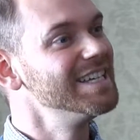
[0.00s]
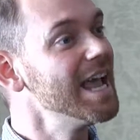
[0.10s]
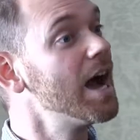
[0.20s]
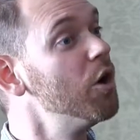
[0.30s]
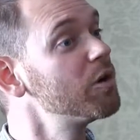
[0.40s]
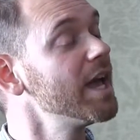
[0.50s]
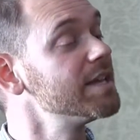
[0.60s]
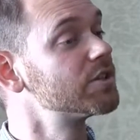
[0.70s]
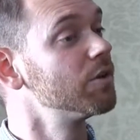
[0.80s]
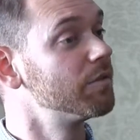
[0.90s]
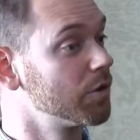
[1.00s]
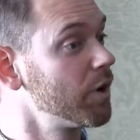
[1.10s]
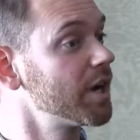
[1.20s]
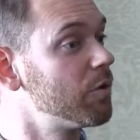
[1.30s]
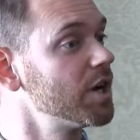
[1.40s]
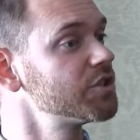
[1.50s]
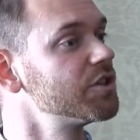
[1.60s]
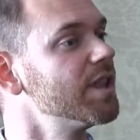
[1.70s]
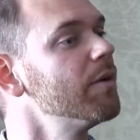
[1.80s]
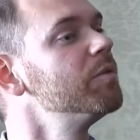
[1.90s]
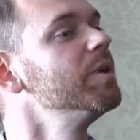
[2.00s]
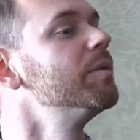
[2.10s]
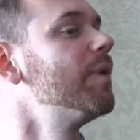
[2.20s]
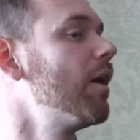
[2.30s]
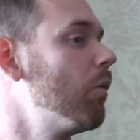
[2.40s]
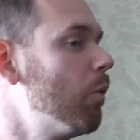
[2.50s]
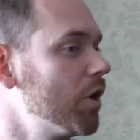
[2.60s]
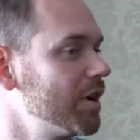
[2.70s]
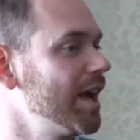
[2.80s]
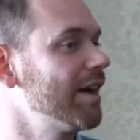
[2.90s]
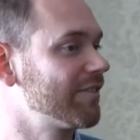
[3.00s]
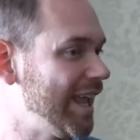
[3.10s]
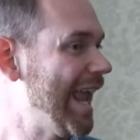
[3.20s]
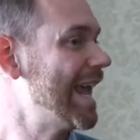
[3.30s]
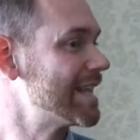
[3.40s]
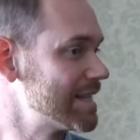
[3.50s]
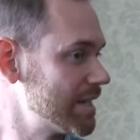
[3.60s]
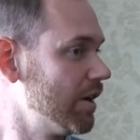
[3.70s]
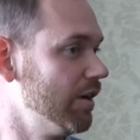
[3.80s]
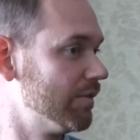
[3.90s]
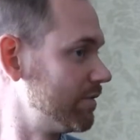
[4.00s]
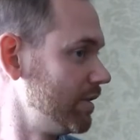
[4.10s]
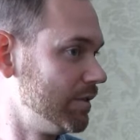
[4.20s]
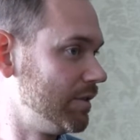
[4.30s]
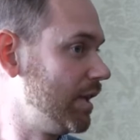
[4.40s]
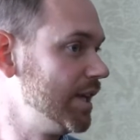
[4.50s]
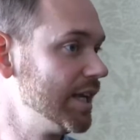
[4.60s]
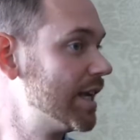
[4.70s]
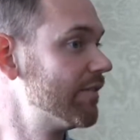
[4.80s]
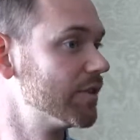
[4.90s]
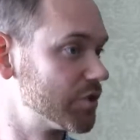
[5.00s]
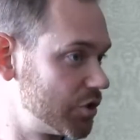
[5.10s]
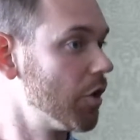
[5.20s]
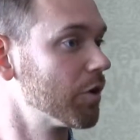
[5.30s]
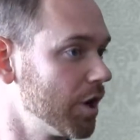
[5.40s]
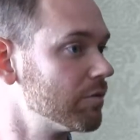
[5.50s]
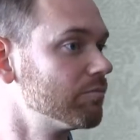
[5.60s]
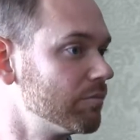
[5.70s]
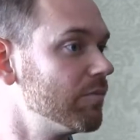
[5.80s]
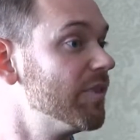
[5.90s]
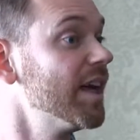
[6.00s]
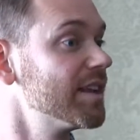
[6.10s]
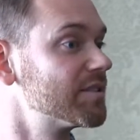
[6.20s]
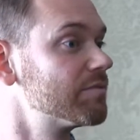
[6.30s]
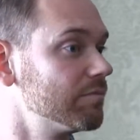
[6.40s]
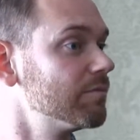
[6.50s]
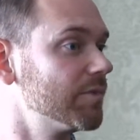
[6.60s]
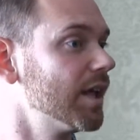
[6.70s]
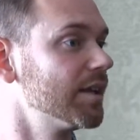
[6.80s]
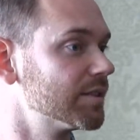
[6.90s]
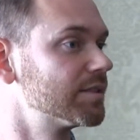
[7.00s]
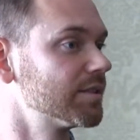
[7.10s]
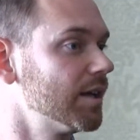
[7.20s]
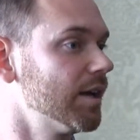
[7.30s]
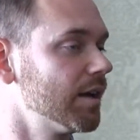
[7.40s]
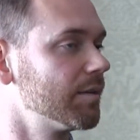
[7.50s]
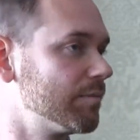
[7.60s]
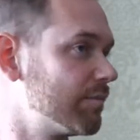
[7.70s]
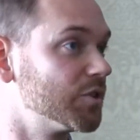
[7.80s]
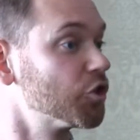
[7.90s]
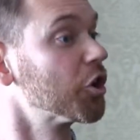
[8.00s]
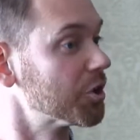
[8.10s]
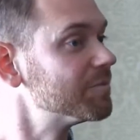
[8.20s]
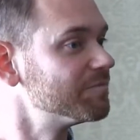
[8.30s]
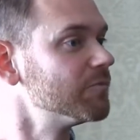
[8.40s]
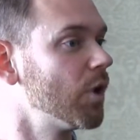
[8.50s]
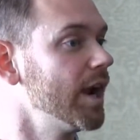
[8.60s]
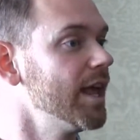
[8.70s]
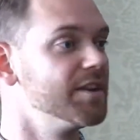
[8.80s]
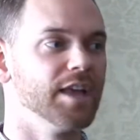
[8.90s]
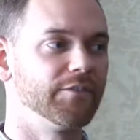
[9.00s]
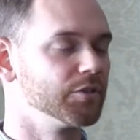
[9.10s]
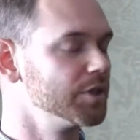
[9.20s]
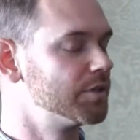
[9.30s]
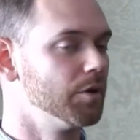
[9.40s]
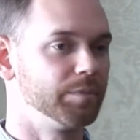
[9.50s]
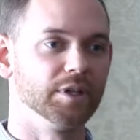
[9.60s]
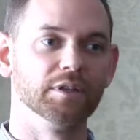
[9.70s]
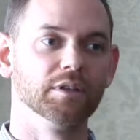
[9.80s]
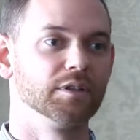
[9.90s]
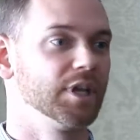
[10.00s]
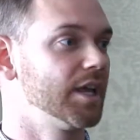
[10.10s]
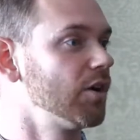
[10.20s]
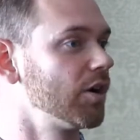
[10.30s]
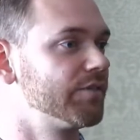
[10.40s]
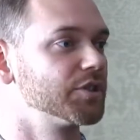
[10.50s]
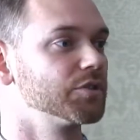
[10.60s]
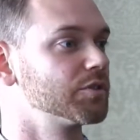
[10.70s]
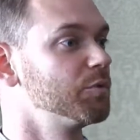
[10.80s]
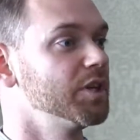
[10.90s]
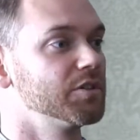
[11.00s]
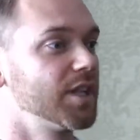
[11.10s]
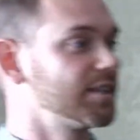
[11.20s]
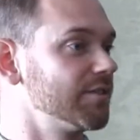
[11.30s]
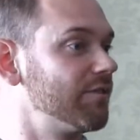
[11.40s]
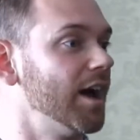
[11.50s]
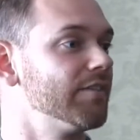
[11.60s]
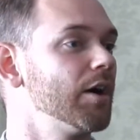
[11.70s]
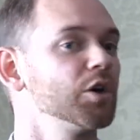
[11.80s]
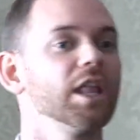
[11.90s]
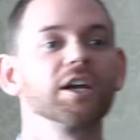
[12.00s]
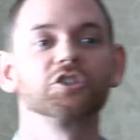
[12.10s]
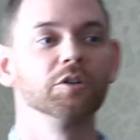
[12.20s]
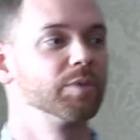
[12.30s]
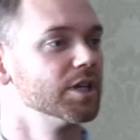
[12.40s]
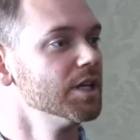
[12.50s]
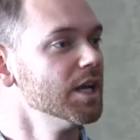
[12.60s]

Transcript: Yeah, okay, so the great question. That would be about 1.5 cans of any given soda that is sugared. Right, and definitely don't be taking artificial sweeteners. That's a 5-hour lecture. But